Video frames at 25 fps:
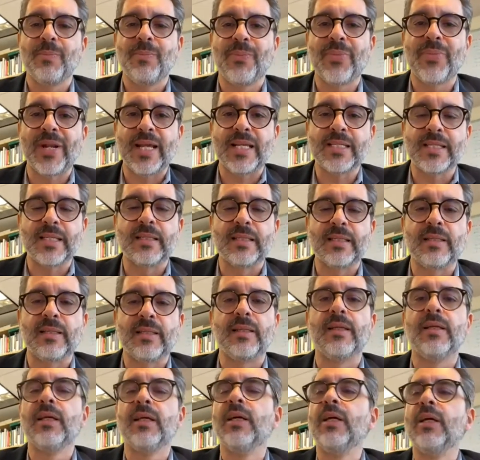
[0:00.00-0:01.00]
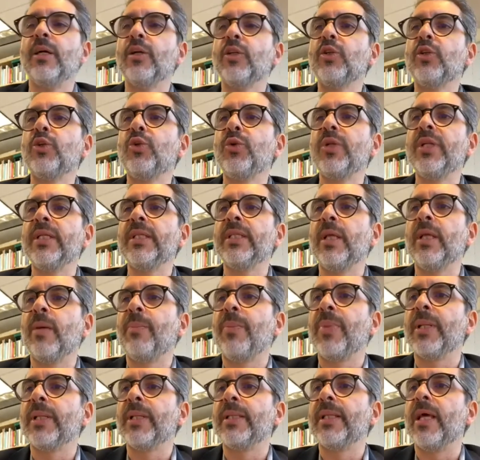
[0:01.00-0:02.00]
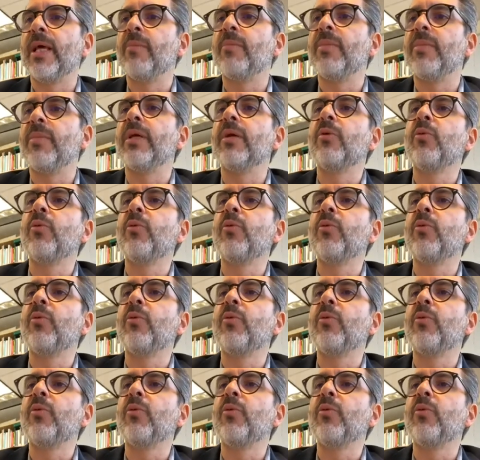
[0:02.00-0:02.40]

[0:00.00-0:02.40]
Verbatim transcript: presently during the pandemic.